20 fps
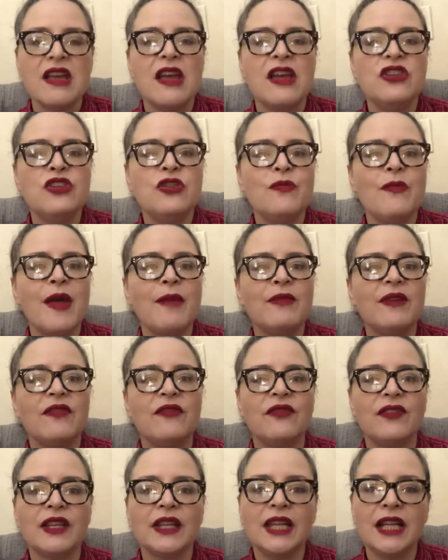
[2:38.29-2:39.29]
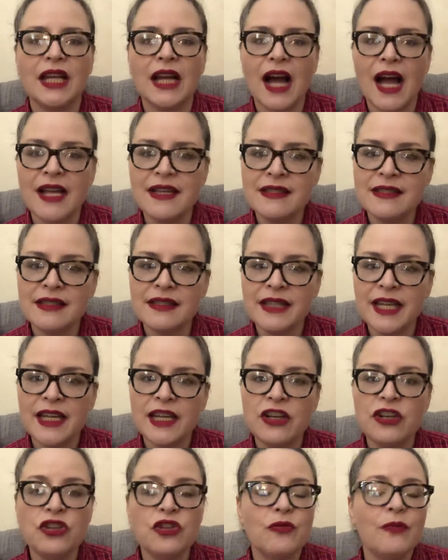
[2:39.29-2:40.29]
You may be feeling
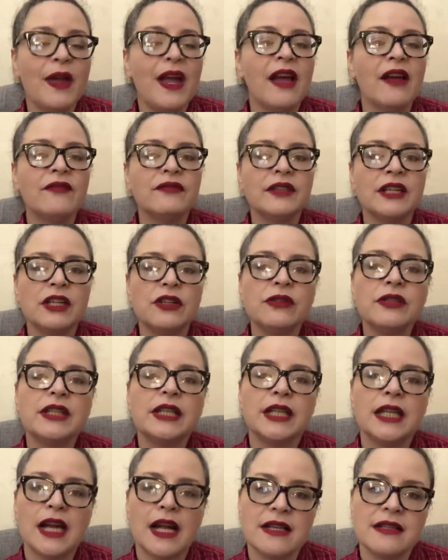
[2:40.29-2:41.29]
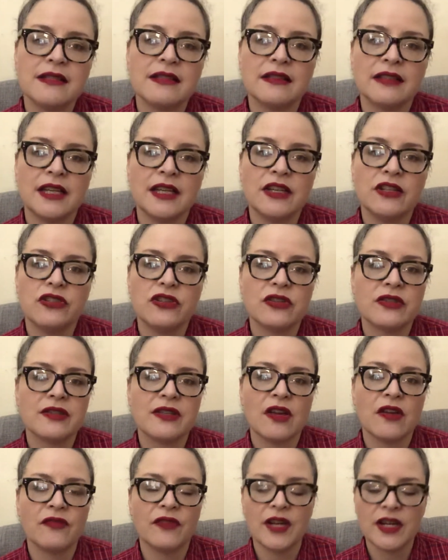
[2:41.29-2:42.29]
isolated. You may have literally isolated
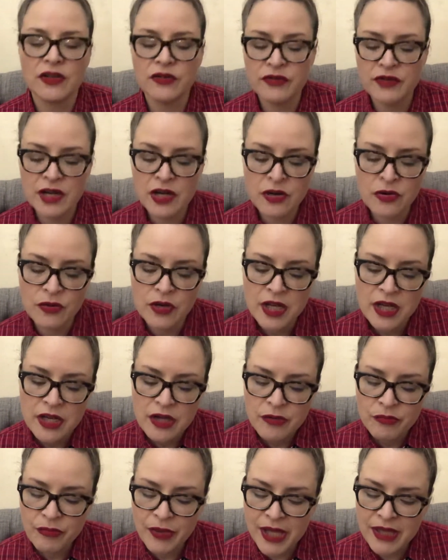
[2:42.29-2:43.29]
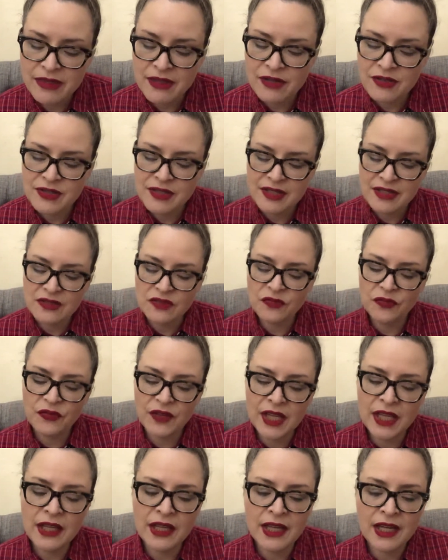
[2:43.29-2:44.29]
yourself. I don't know. But there's this
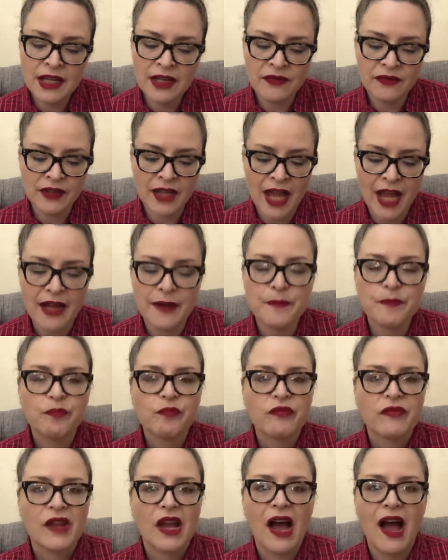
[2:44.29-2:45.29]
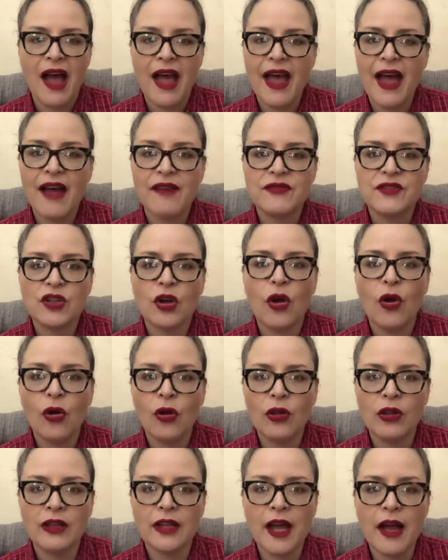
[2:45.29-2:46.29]
feeling of like, I have to
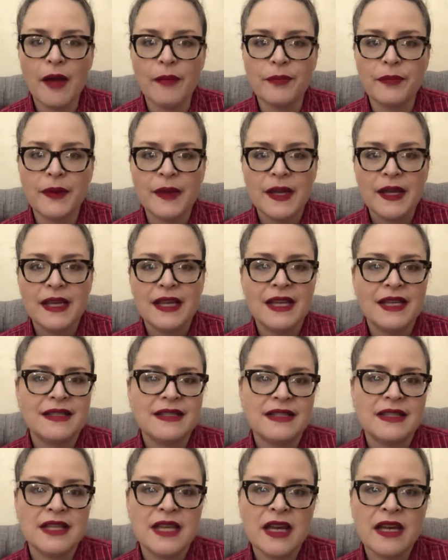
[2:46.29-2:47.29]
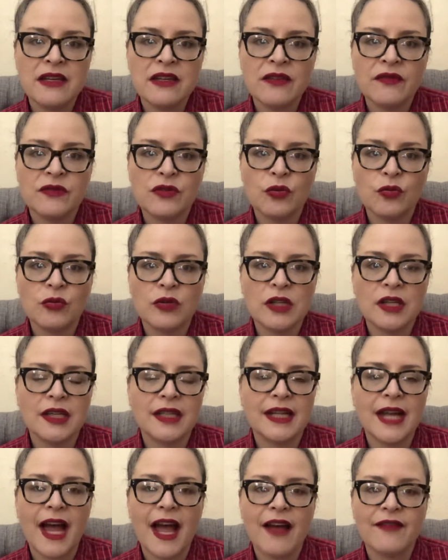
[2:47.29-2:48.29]
hole up. It's the end of the
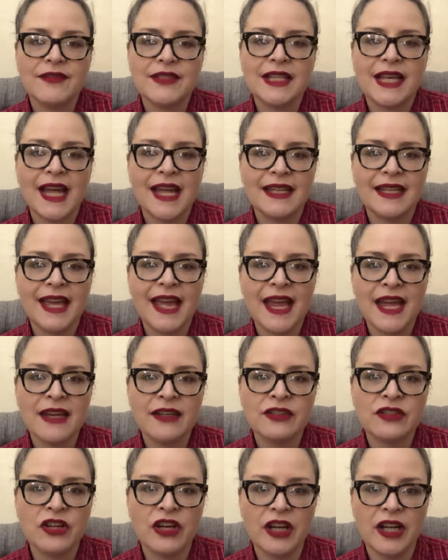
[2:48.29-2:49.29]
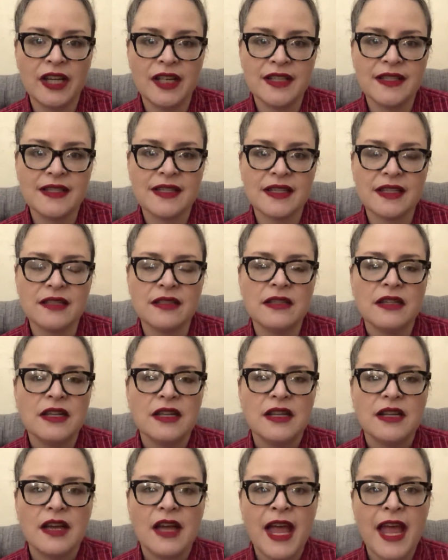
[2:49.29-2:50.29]
world. I have to get canned goods and
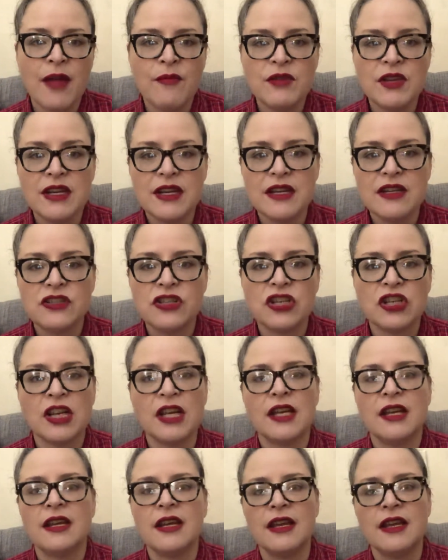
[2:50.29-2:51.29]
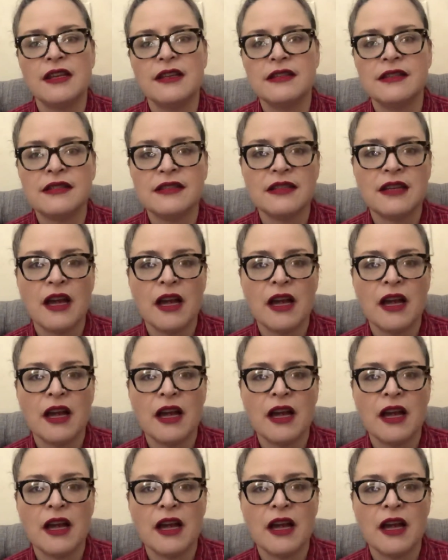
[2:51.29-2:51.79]
ammunition and,